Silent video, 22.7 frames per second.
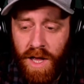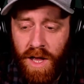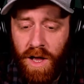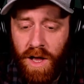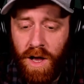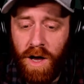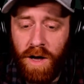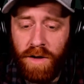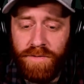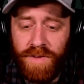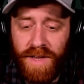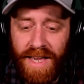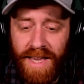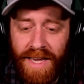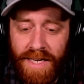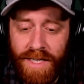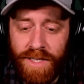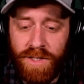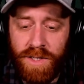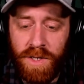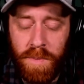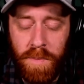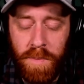of
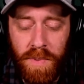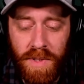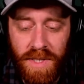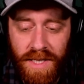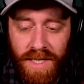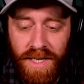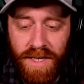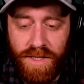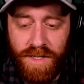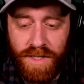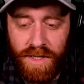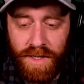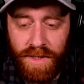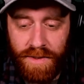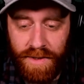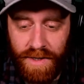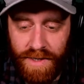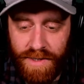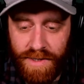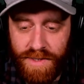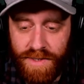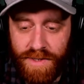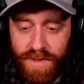
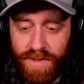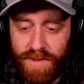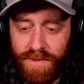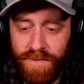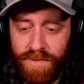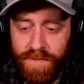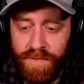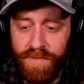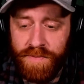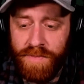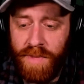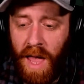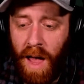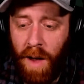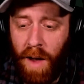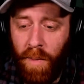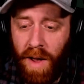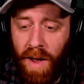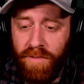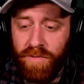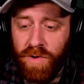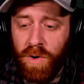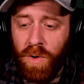incompleteness.
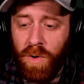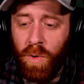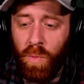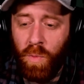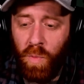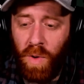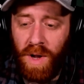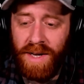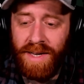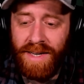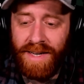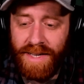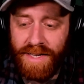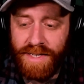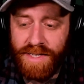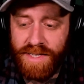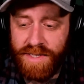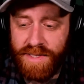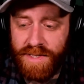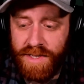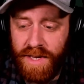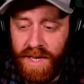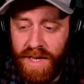However,
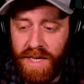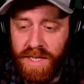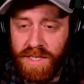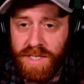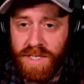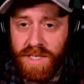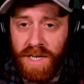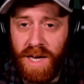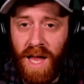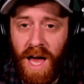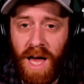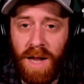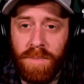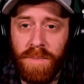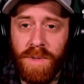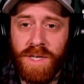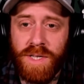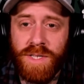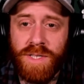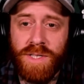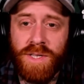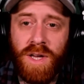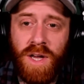oneness is
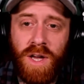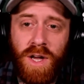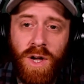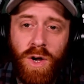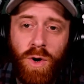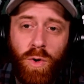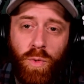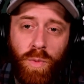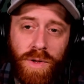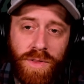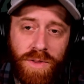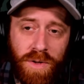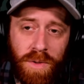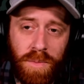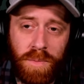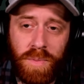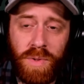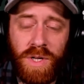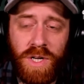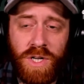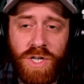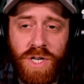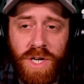synonymous with
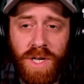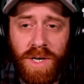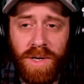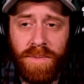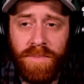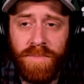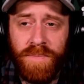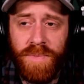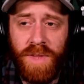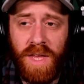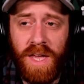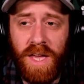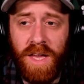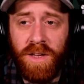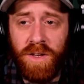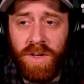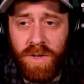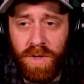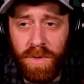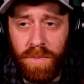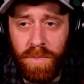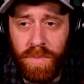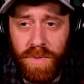completion.
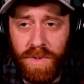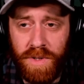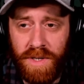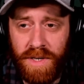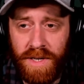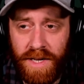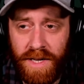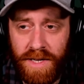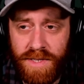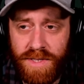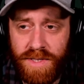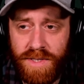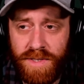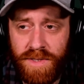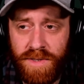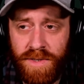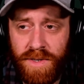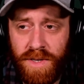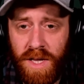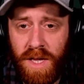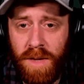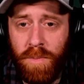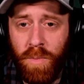Incompleteness
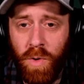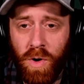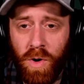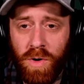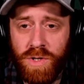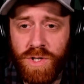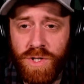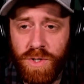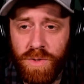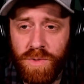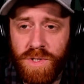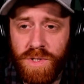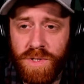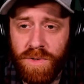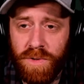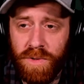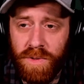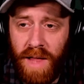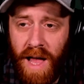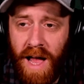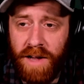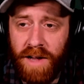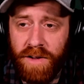emerged due to their
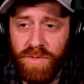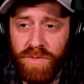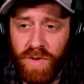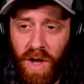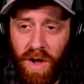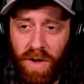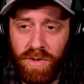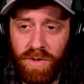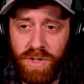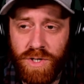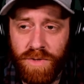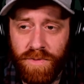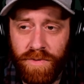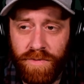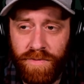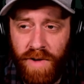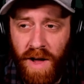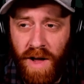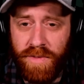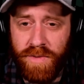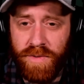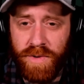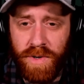lack of knowledge of the
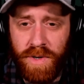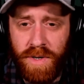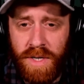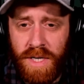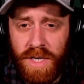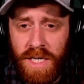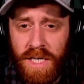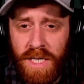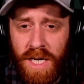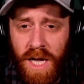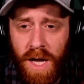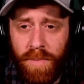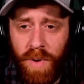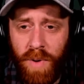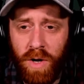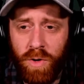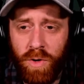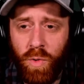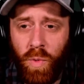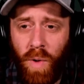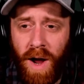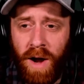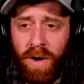Father. Upon
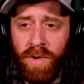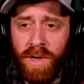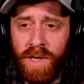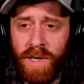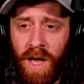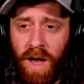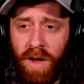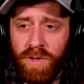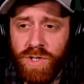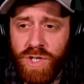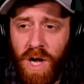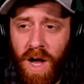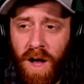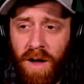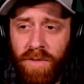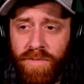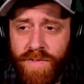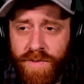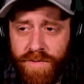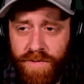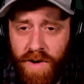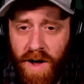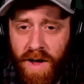acquiring knowledge
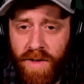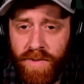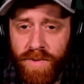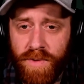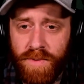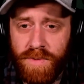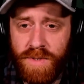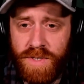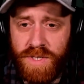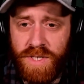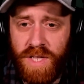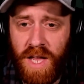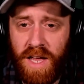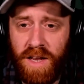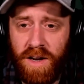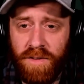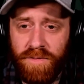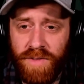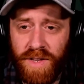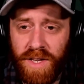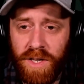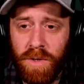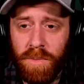of the Father, the state
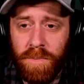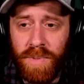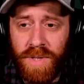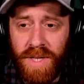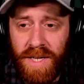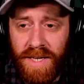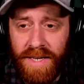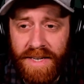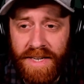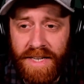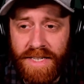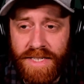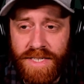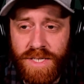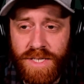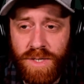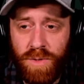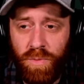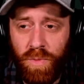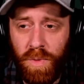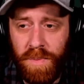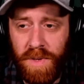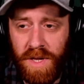of incompleteness
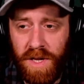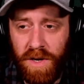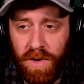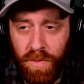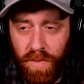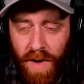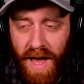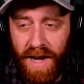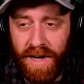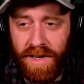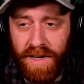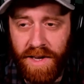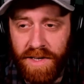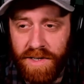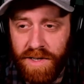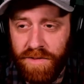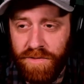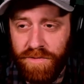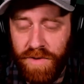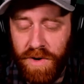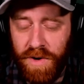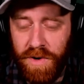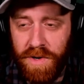will be
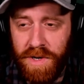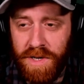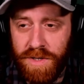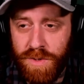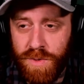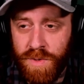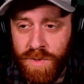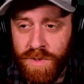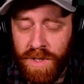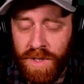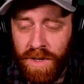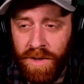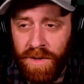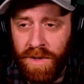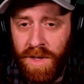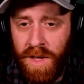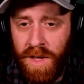eradicated. Very interesting.